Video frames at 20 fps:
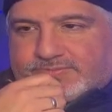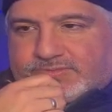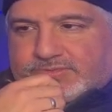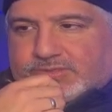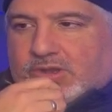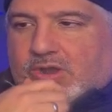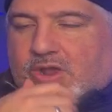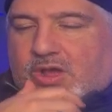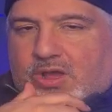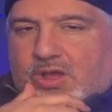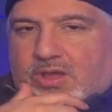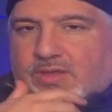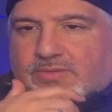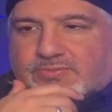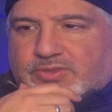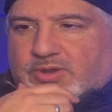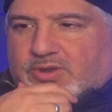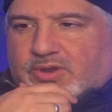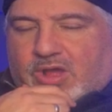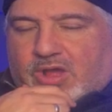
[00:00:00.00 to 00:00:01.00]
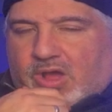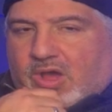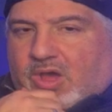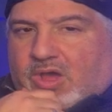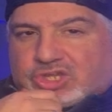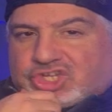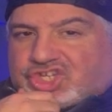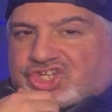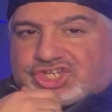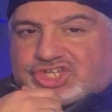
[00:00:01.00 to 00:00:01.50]
They're all, they're
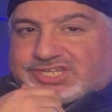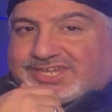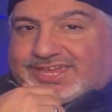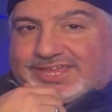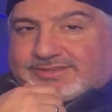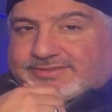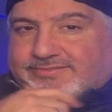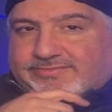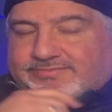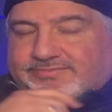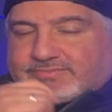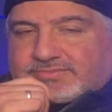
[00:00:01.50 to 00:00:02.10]
all shit.